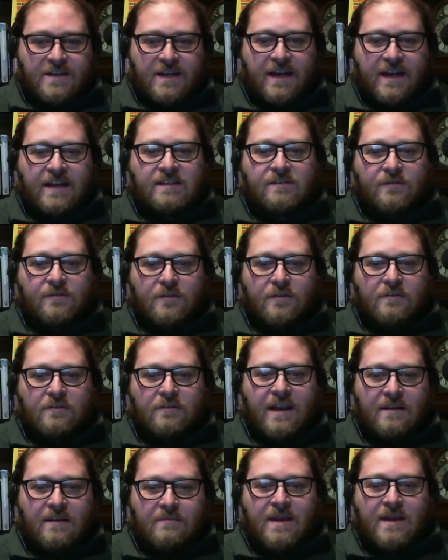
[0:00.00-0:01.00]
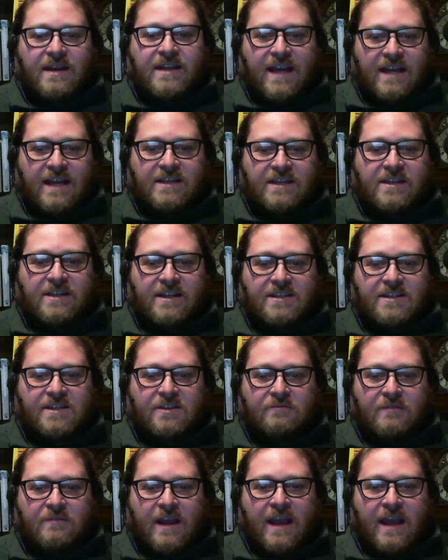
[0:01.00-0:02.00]
and ask for a recommendation as
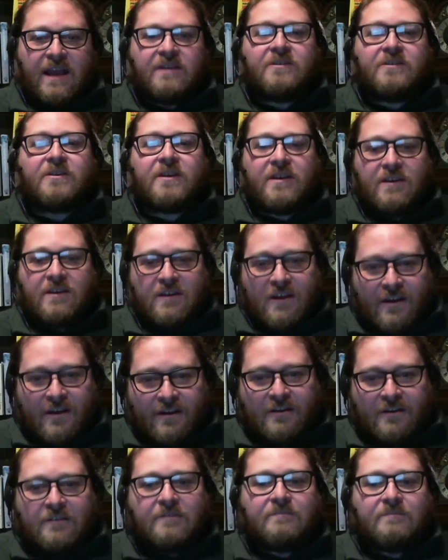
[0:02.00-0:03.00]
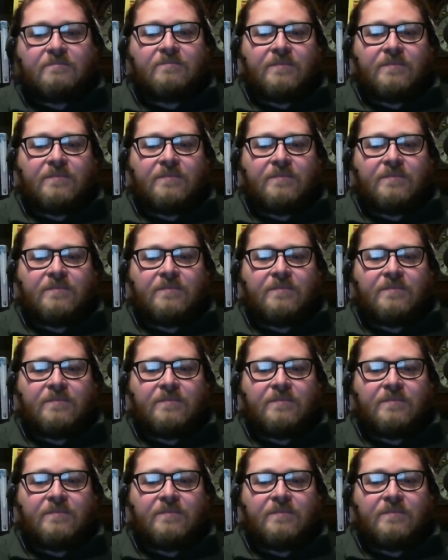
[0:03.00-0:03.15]
to where you can go.